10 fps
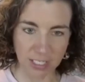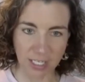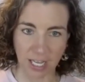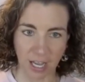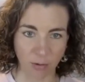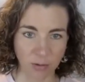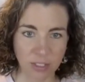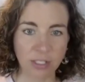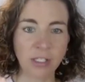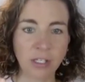an account
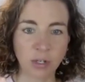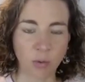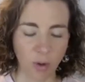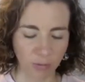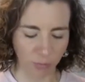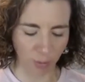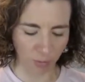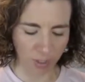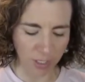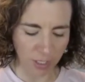going
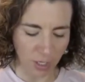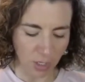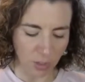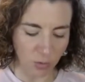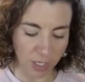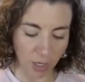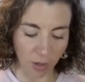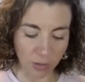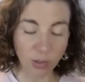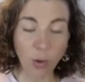forward. You can
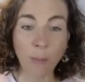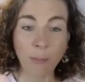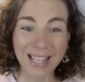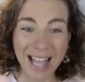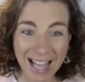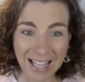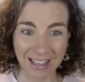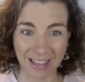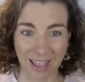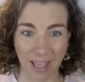also block
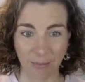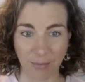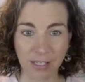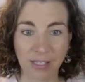them.